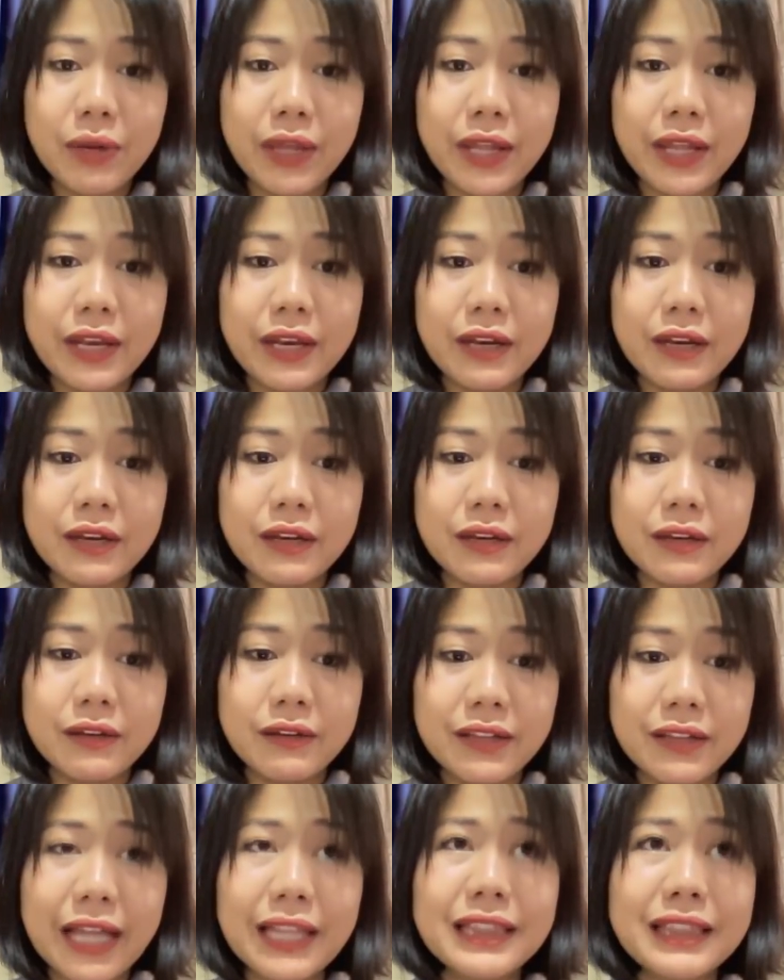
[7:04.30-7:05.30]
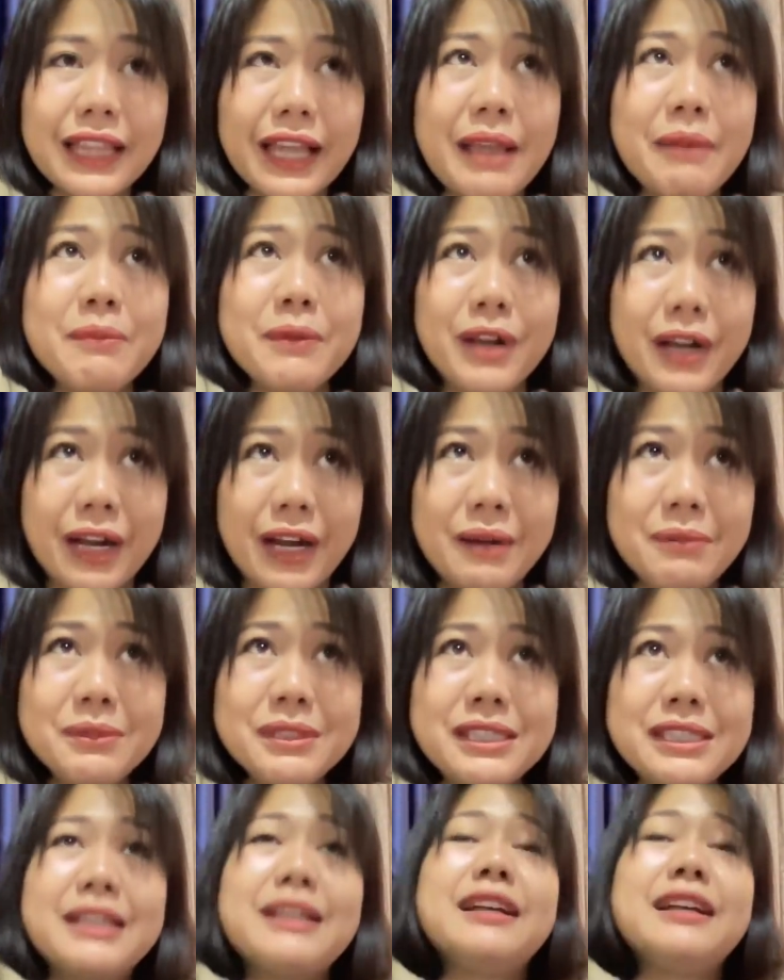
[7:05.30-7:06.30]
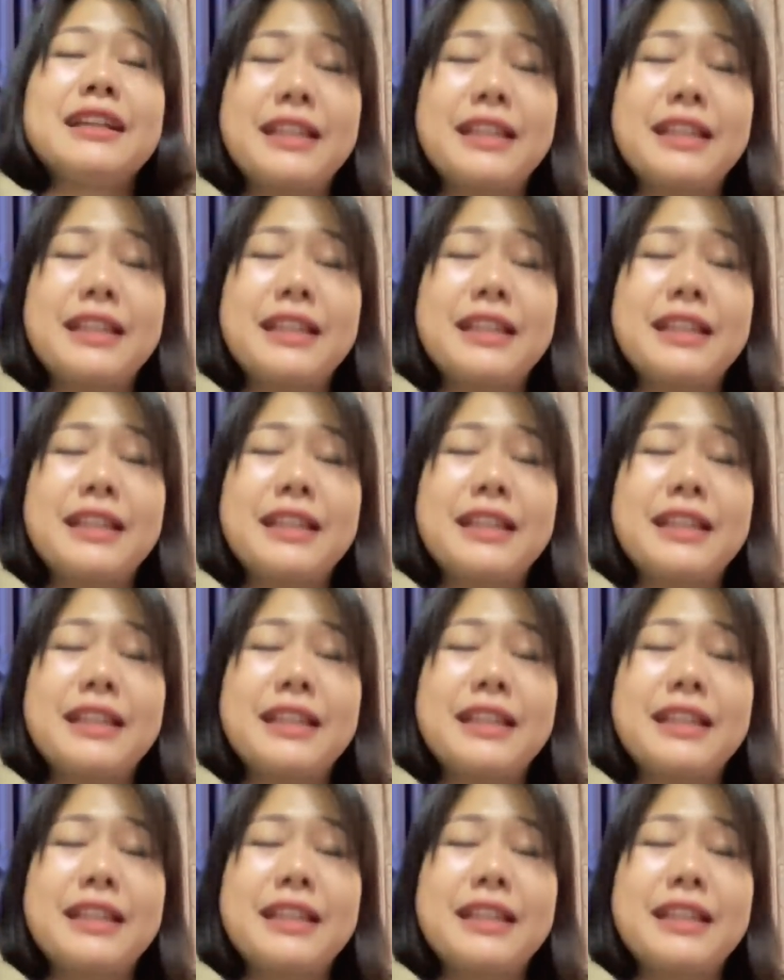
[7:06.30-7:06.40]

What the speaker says: when that time comes,